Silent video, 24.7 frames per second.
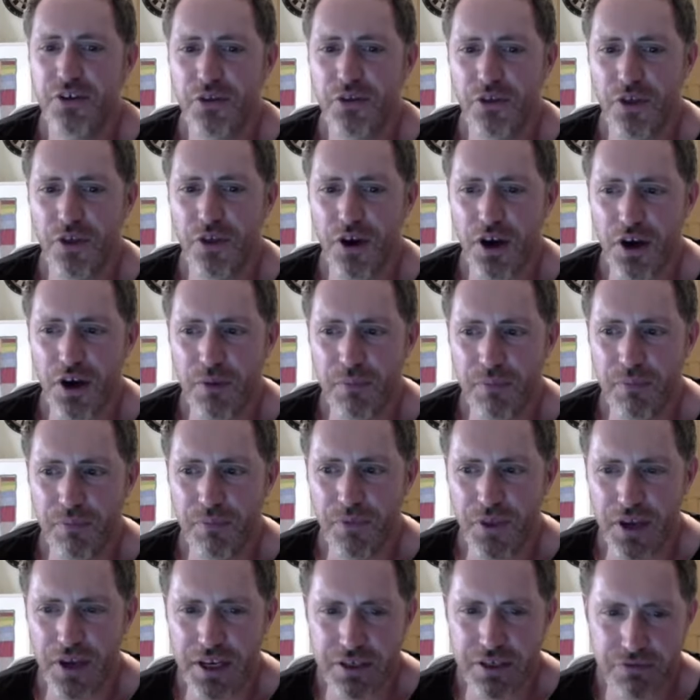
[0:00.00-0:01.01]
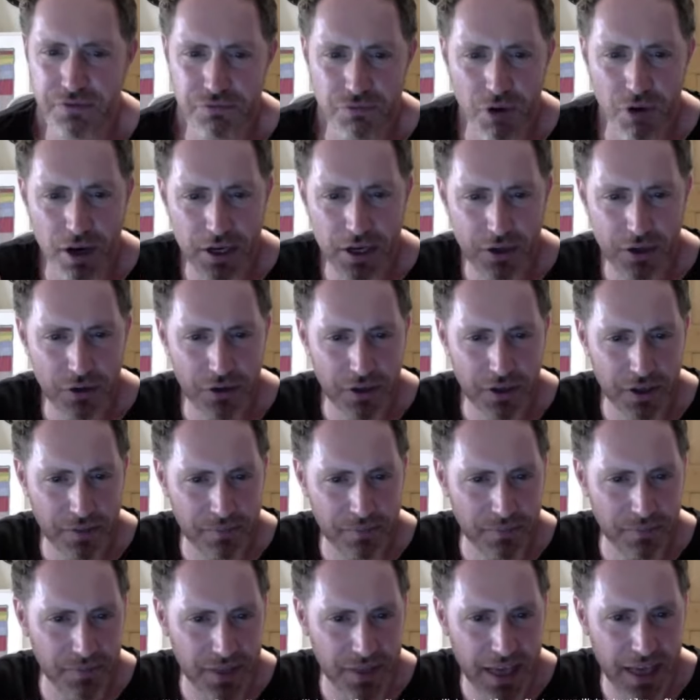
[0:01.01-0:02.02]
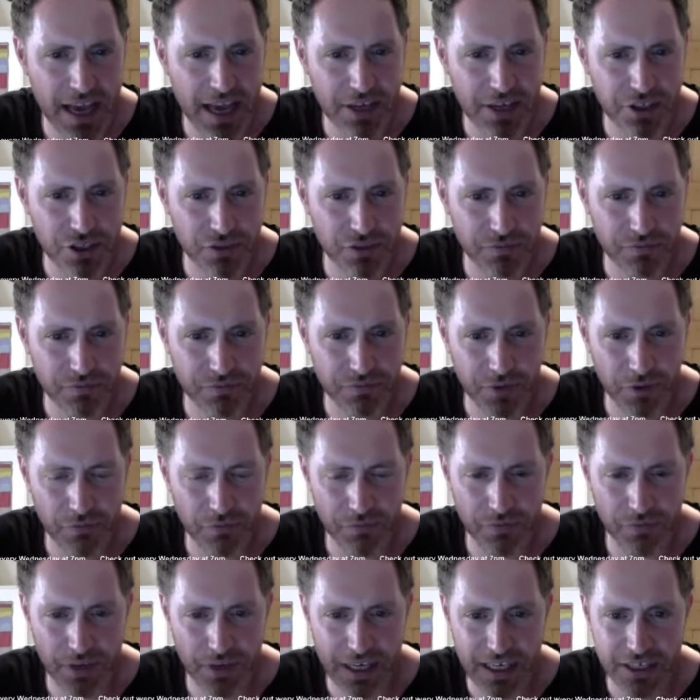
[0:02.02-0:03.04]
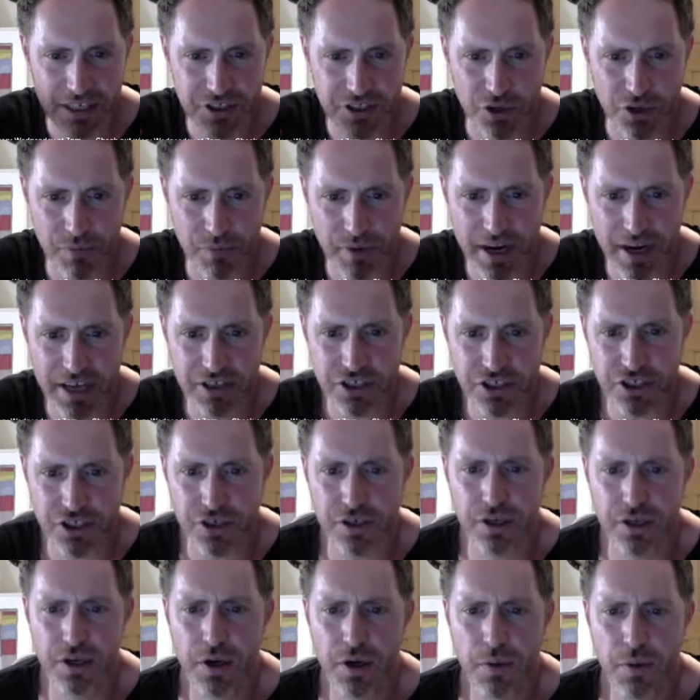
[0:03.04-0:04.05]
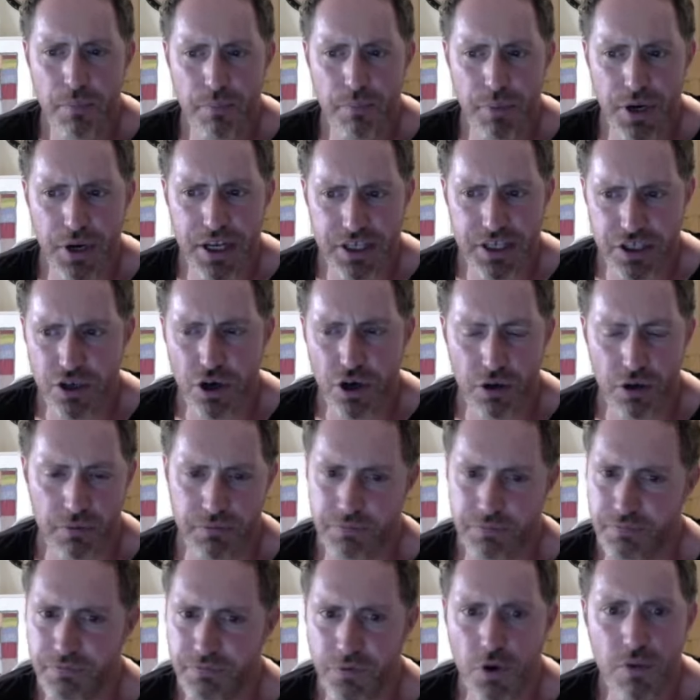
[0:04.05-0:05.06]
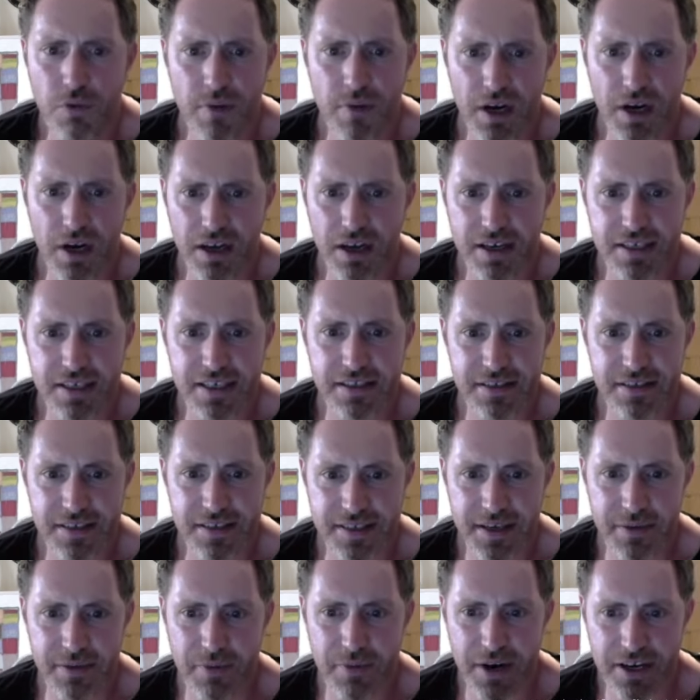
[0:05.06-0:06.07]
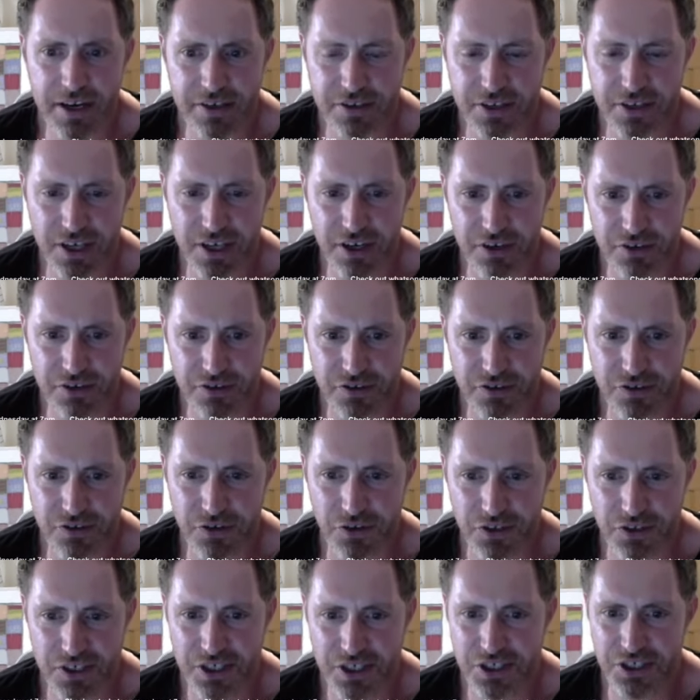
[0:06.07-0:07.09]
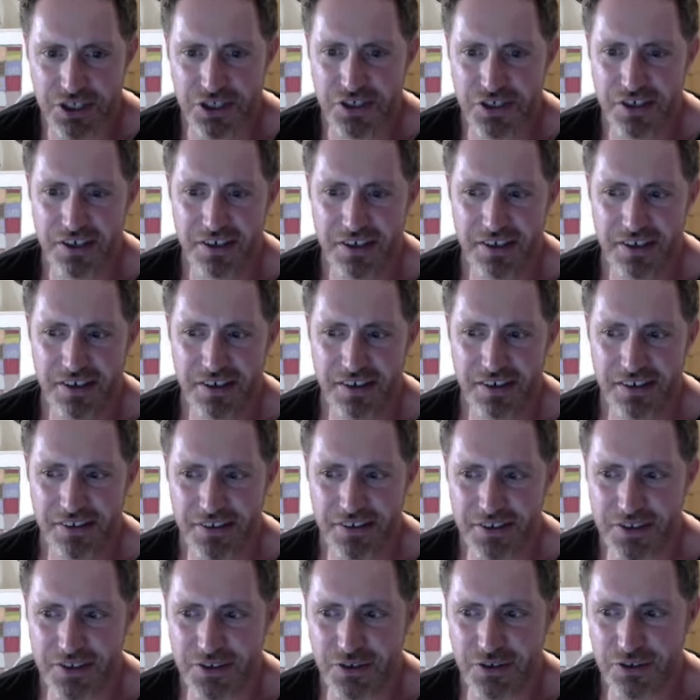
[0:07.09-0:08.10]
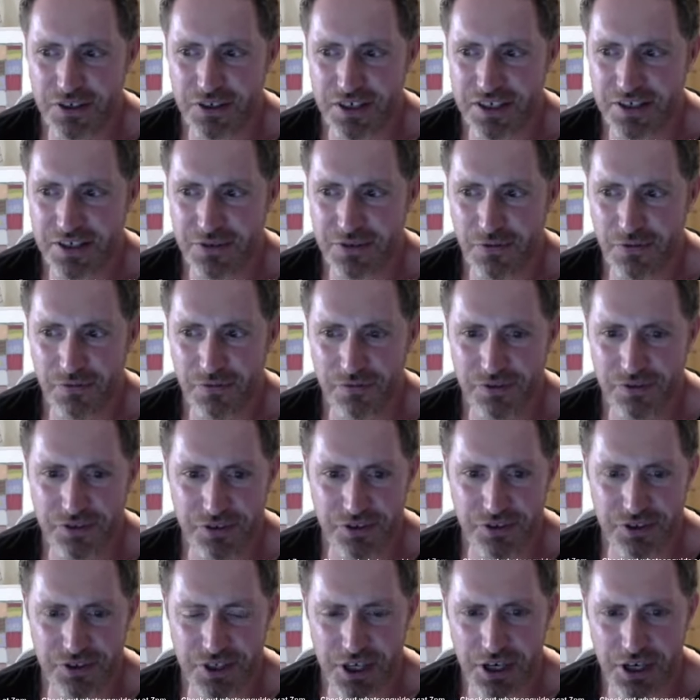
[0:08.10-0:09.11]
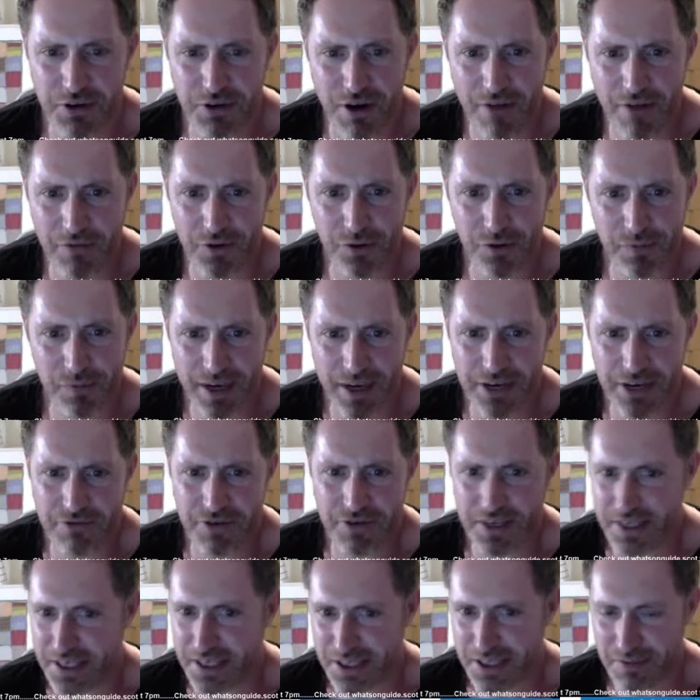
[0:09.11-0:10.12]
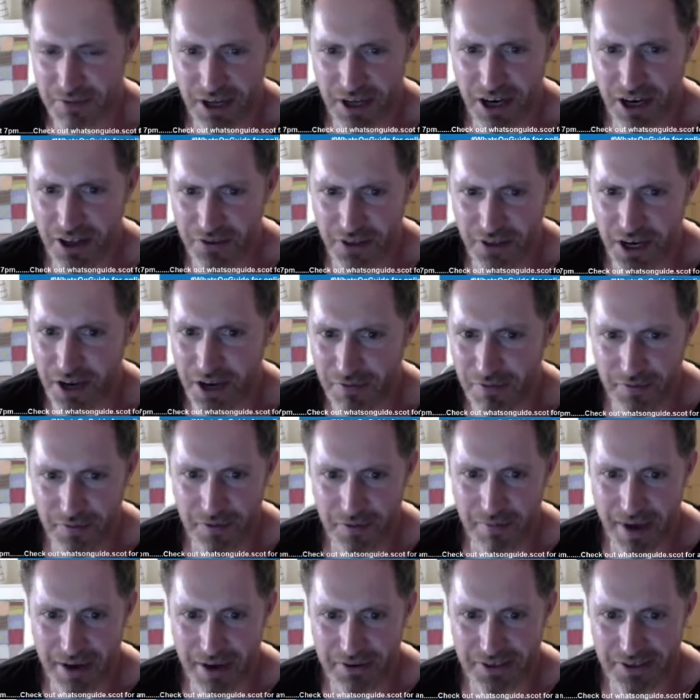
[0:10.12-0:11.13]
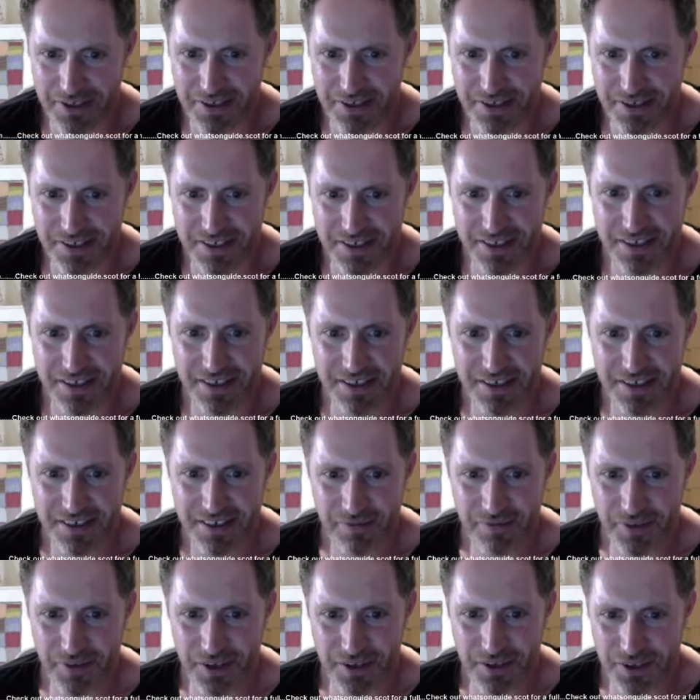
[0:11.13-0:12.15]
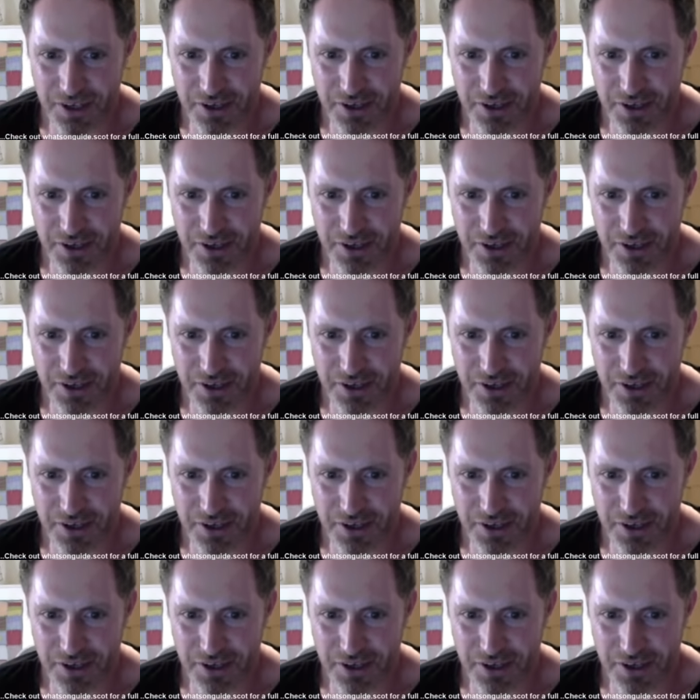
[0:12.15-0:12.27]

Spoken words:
that is right on the edge of English comprehension, but it's not formalized in the same way as the kind of Scottish sort of geographical patriotism, the love of the mountains, the